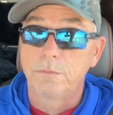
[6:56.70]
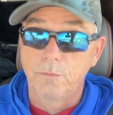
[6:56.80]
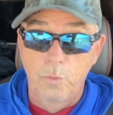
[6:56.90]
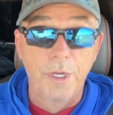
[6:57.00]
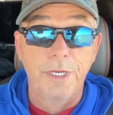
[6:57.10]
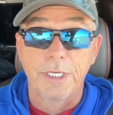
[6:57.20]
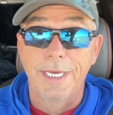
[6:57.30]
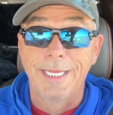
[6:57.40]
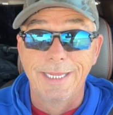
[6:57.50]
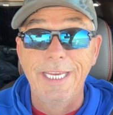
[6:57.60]
Where you
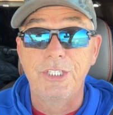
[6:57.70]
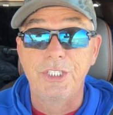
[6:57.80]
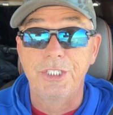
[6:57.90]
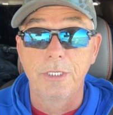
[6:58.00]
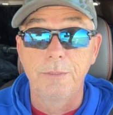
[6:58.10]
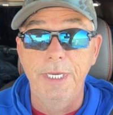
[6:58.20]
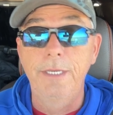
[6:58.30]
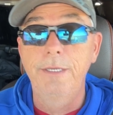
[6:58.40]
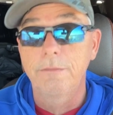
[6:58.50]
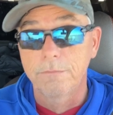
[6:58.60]
at least should be?
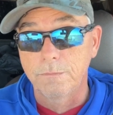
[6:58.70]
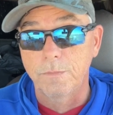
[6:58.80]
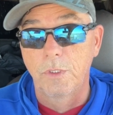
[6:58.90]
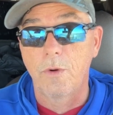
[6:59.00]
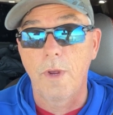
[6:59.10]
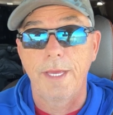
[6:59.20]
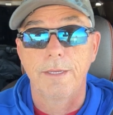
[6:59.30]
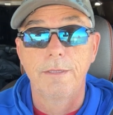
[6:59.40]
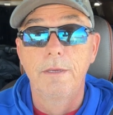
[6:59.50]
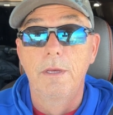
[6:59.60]
Well, great.
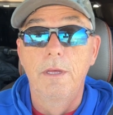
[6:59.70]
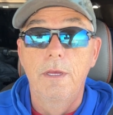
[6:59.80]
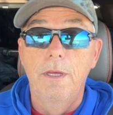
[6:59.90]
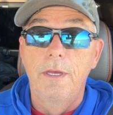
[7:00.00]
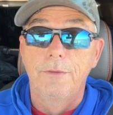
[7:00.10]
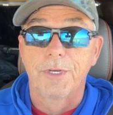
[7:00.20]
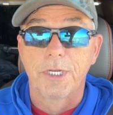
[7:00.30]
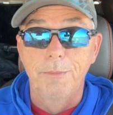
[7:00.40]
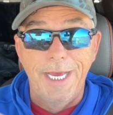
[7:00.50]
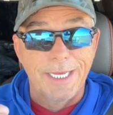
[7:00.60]
If you're
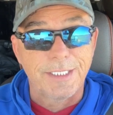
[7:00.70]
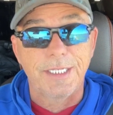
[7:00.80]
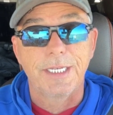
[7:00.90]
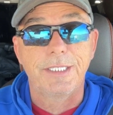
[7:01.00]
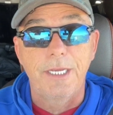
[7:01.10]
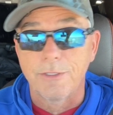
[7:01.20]
going to be at 60 or